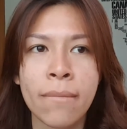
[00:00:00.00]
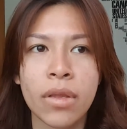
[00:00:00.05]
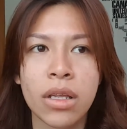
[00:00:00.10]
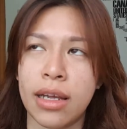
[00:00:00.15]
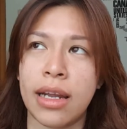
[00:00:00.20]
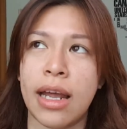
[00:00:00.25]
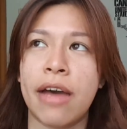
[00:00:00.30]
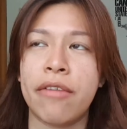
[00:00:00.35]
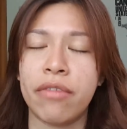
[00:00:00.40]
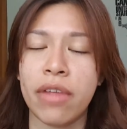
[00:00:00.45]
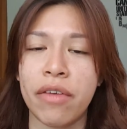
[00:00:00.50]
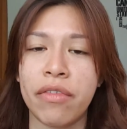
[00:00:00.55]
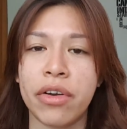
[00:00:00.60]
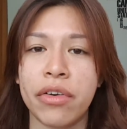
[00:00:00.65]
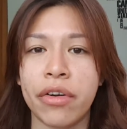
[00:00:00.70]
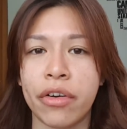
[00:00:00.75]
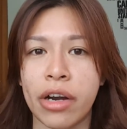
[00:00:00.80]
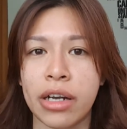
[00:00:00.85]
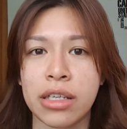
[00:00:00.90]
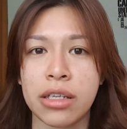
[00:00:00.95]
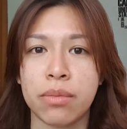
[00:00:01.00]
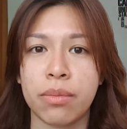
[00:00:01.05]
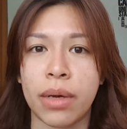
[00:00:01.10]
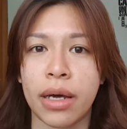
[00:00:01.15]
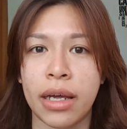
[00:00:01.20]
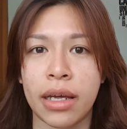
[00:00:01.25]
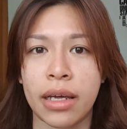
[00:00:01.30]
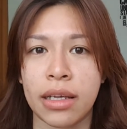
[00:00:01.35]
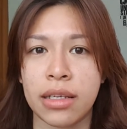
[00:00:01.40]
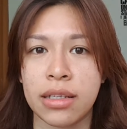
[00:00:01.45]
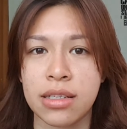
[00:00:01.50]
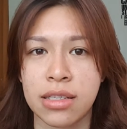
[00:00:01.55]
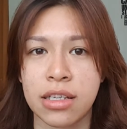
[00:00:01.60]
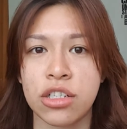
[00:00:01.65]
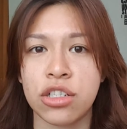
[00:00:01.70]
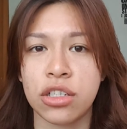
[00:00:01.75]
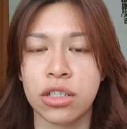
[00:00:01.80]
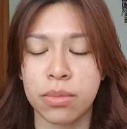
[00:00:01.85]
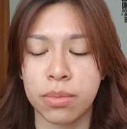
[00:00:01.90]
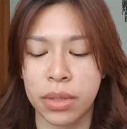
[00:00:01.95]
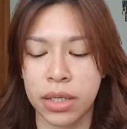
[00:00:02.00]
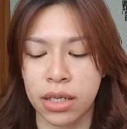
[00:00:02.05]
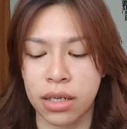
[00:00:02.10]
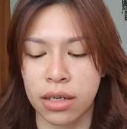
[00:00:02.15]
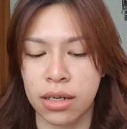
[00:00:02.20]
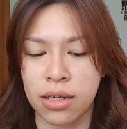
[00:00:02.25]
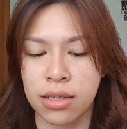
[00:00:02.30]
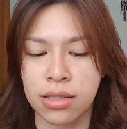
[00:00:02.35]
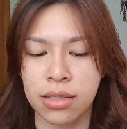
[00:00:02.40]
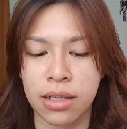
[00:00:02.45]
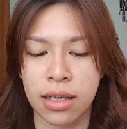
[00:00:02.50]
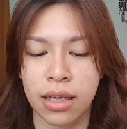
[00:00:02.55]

and I've never regretted my decision because